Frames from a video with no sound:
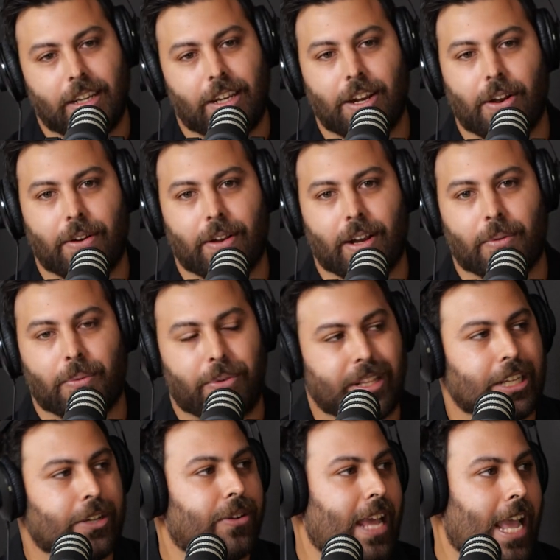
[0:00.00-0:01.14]
a
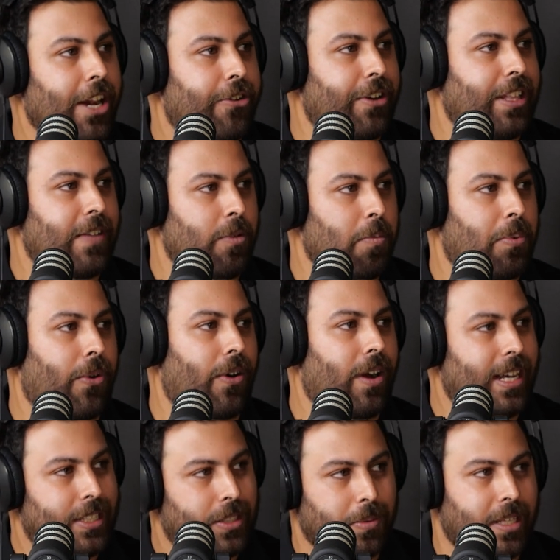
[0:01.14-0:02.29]
really good entry-level
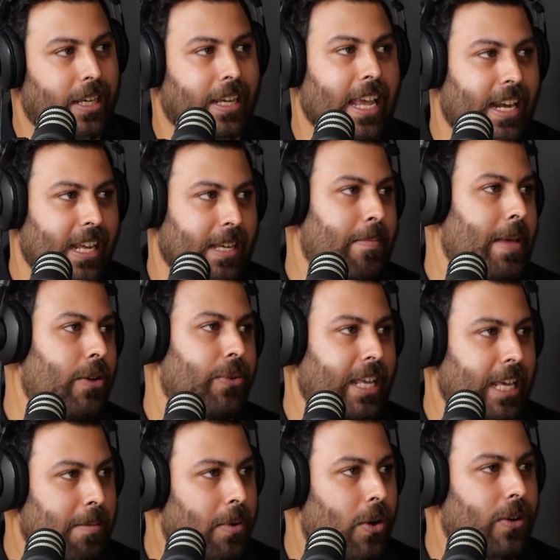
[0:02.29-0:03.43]
price where you're getting a metal
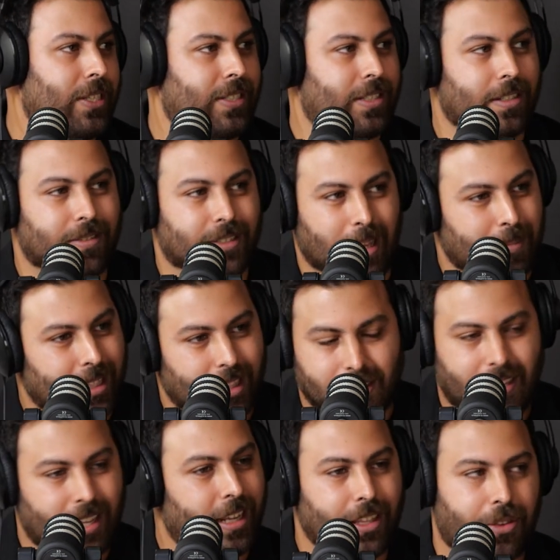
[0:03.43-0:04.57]
gearbox and something
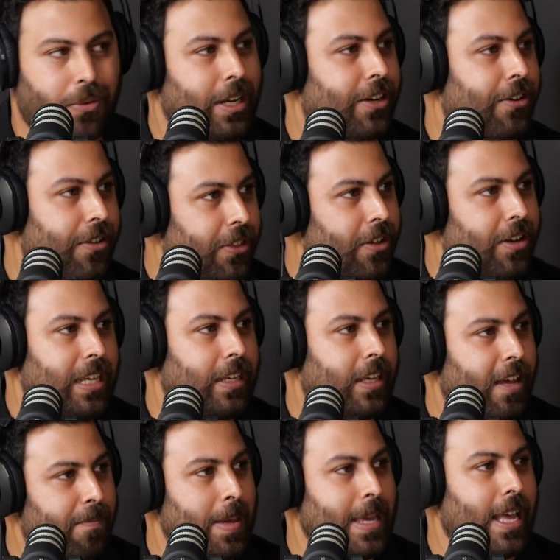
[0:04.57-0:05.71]
that's hitting 330
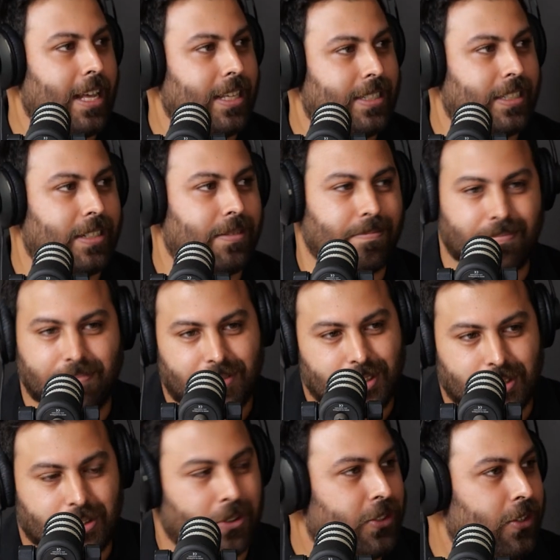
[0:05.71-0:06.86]
FPS and
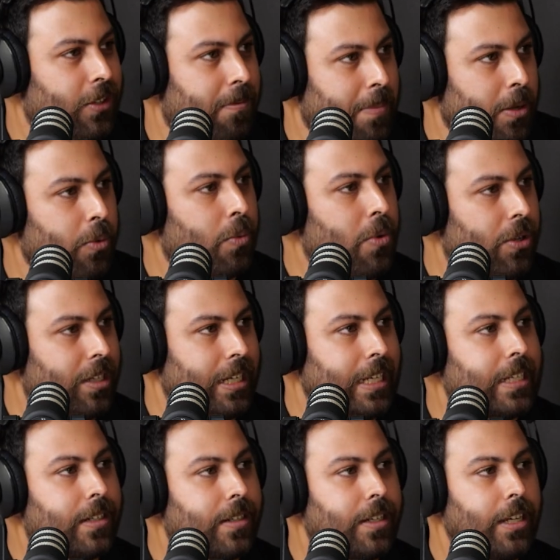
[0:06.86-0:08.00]
just got solid build
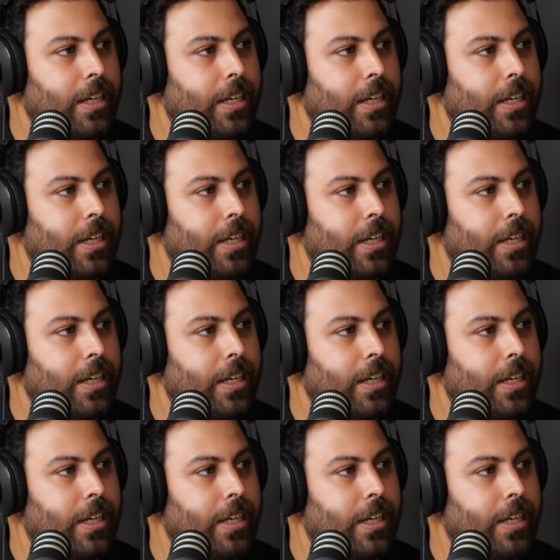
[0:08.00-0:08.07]
quality. And